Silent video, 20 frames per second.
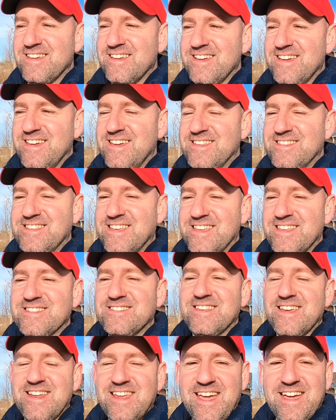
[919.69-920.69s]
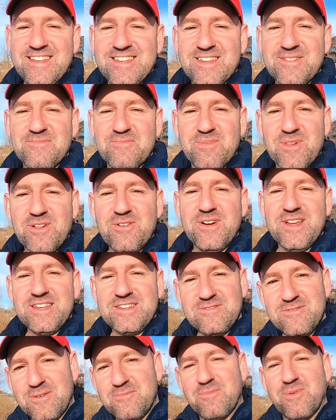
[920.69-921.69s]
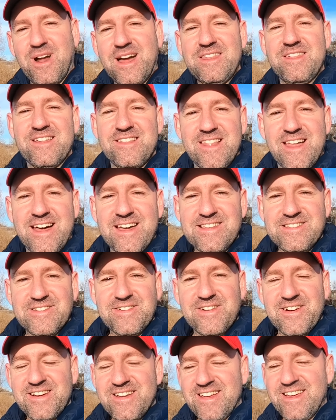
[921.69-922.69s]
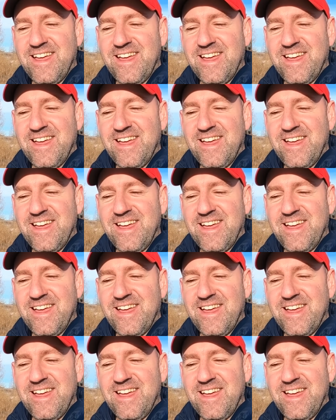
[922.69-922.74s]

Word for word: he said he had to blow into a breathalyzer.